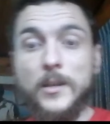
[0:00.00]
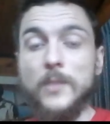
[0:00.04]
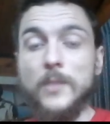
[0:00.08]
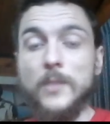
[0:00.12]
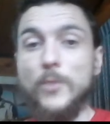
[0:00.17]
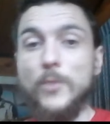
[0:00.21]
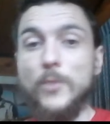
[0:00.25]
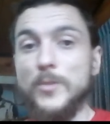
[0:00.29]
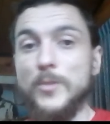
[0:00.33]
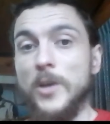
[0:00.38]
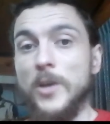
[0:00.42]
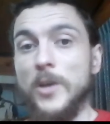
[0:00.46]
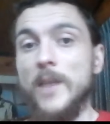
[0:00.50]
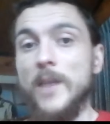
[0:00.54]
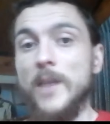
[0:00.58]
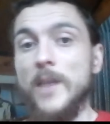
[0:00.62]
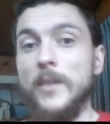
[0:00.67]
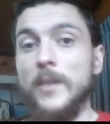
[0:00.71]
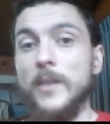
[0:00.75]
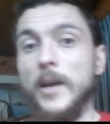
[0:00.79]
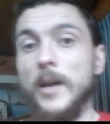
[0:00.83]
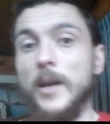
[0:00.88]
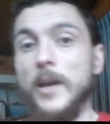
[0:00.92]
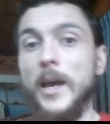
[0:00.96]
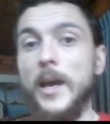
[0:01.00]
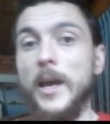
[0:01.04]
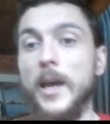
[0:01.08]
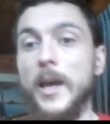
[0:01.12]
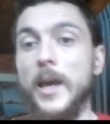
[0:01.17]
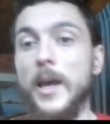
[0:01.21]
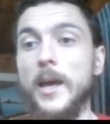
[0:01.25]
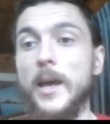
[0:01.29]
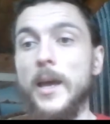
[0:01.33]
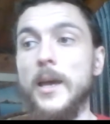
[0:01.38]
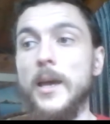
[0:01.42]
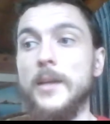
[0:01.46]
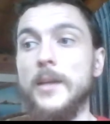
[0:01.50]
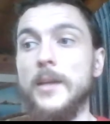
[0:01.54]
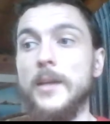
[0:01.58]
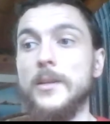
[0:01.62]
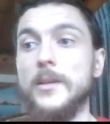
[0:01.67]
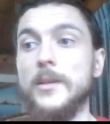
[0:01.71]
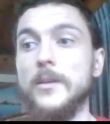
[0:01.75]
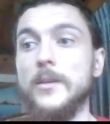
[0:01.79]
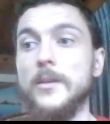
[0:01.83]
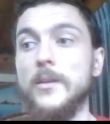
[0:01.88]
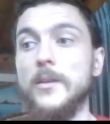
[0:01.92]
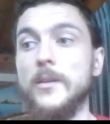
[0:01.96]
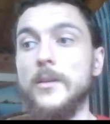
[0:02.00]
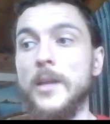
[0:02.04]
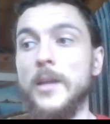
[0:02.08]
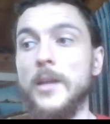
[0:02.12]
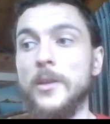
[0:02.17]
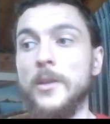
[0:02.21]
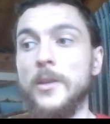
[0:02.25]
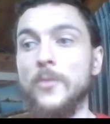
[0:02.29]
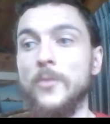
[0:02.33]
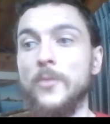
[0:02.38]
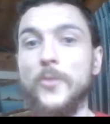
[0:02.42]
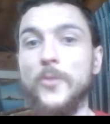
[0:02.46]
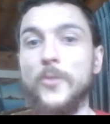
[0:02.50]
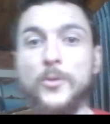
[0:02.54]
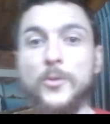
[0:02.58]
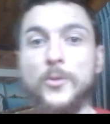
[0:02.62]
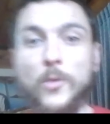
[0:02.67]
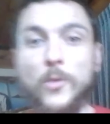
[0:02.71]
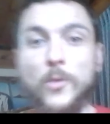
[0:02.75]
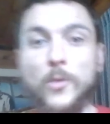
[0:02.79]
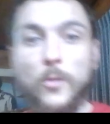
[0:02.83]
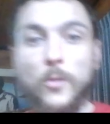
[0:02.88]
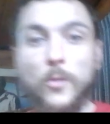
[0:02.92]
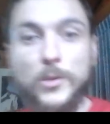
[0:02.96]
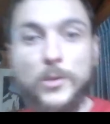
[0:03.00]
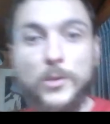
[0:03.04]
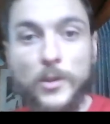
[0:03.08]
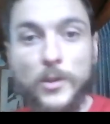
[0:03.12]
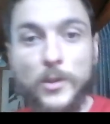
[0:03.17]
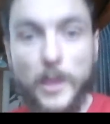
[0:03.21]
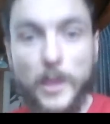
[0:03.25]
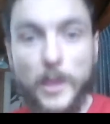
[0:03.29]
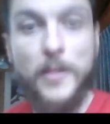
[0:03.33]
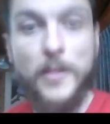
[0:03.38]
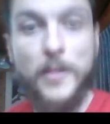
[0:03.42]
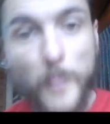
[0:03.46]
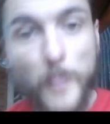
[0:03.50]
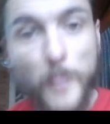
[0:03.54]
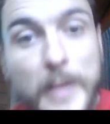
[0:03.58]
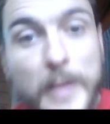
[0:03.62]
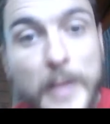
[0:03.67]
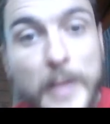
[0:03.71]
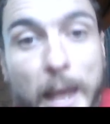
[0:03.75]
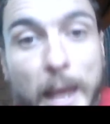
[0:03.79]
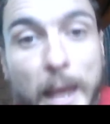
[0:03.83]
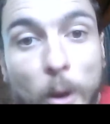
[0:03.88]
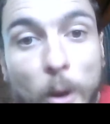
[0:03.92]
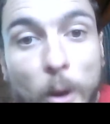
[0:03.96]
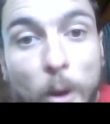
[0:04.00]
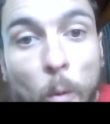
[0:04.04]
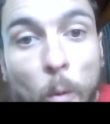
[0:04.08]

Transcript: Rose McIver, and I think her first role was on the piano